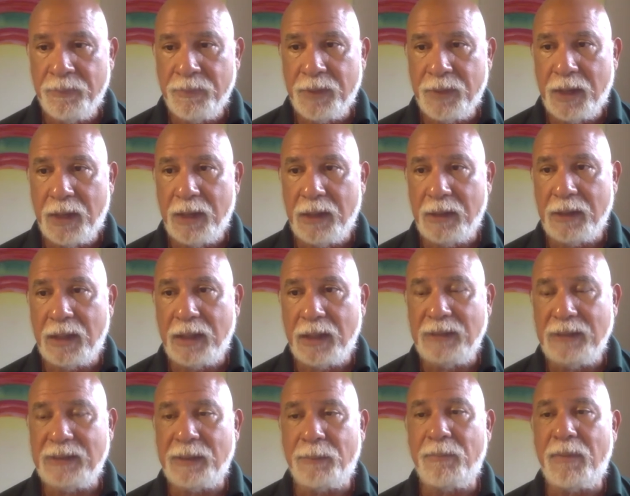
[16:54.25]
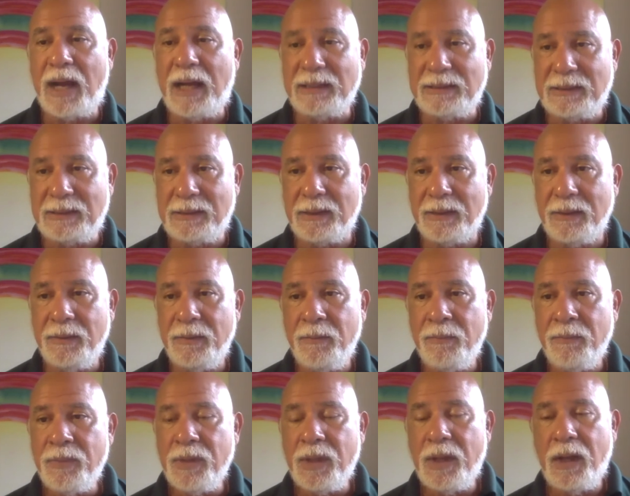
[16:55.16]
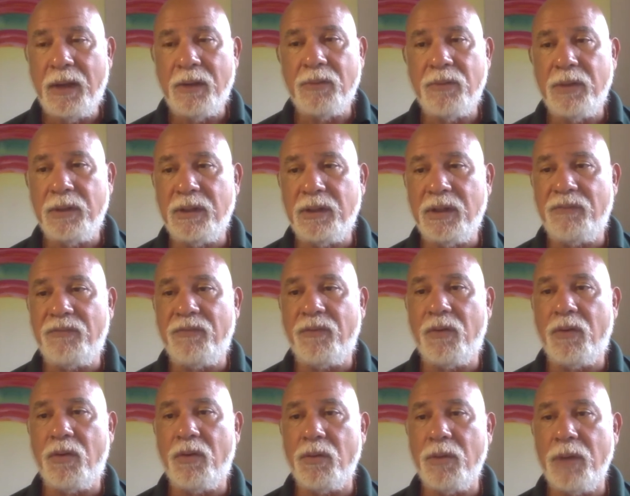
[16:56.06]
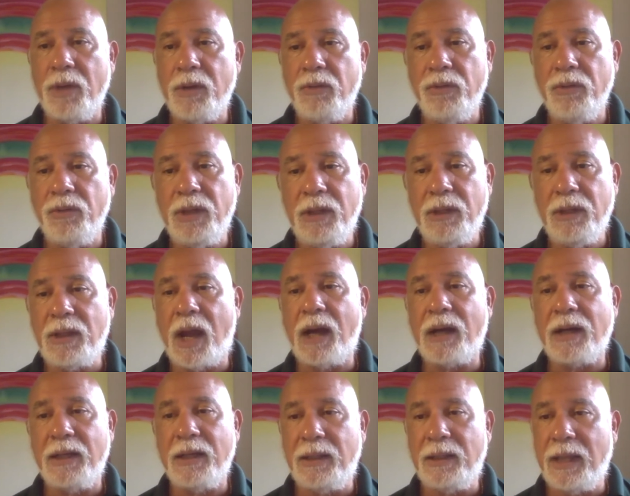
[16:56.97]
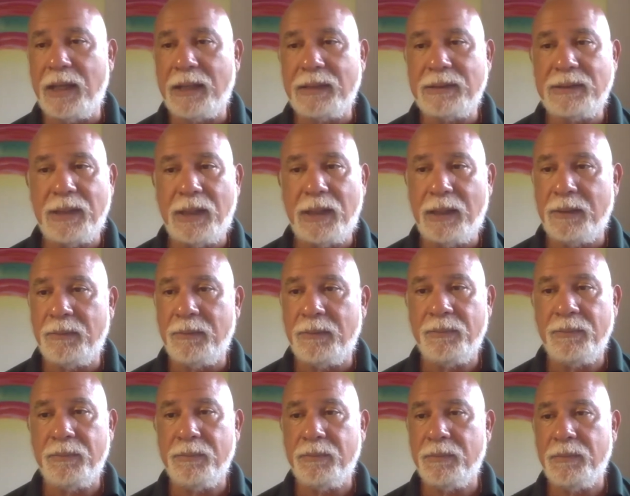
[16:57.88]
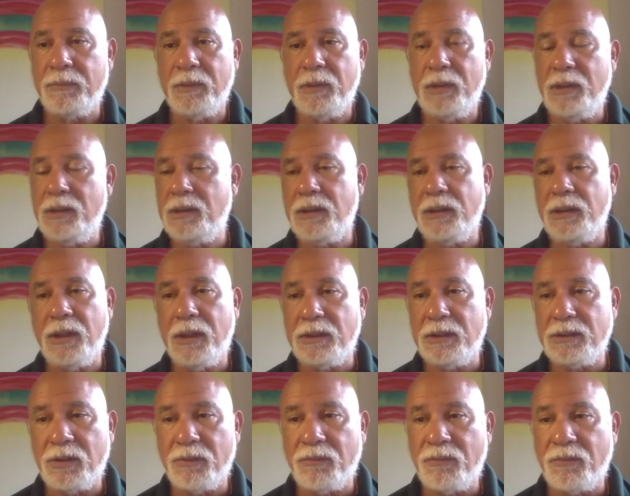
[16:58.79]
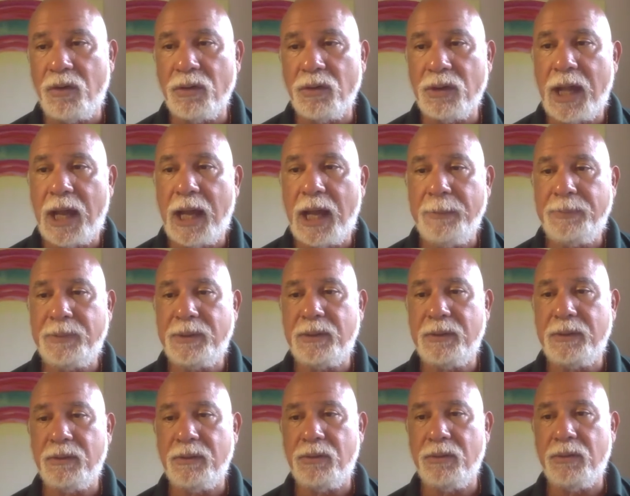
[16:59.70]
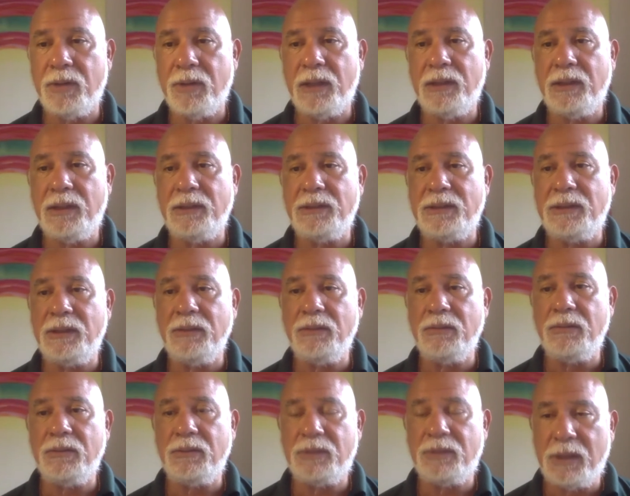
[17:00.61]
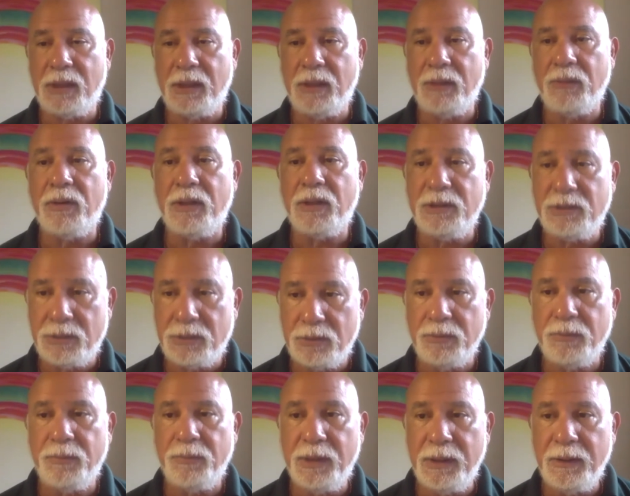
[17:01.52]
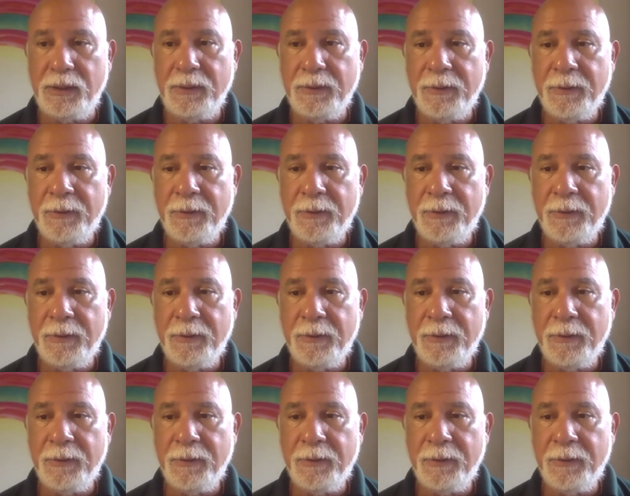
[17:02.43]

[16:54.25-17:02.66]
That is a must. Therefore, we will need architects and engineers of all types to get this industry where it should be.